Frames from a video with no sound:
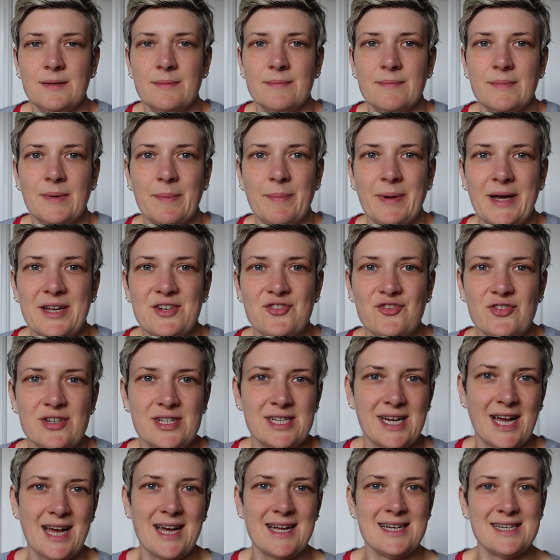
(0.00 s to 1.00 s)
My battery
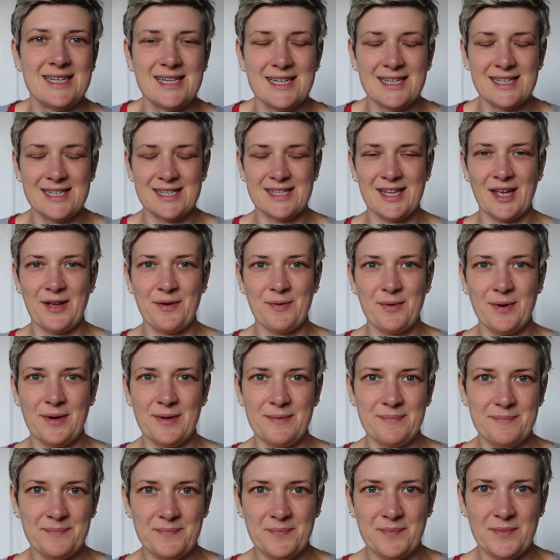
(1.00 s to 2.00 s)
died, so
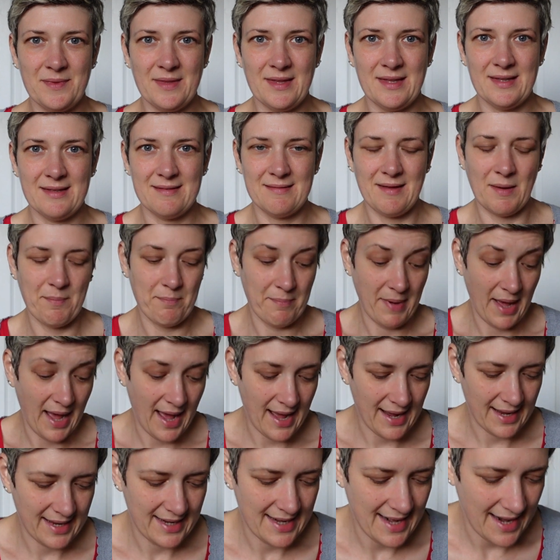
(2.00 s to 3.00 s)
I'm
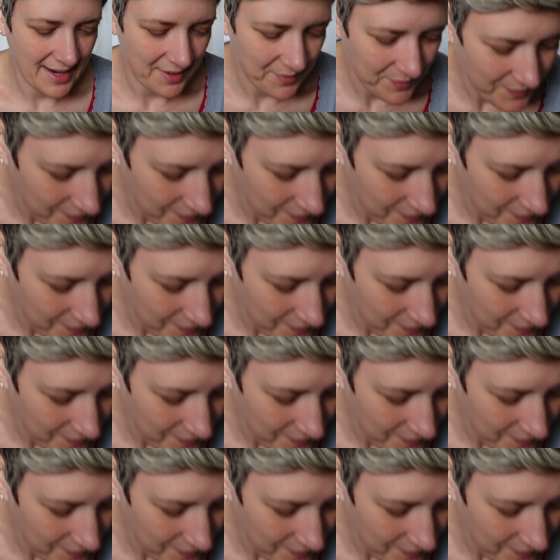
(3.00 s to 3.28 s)
back now.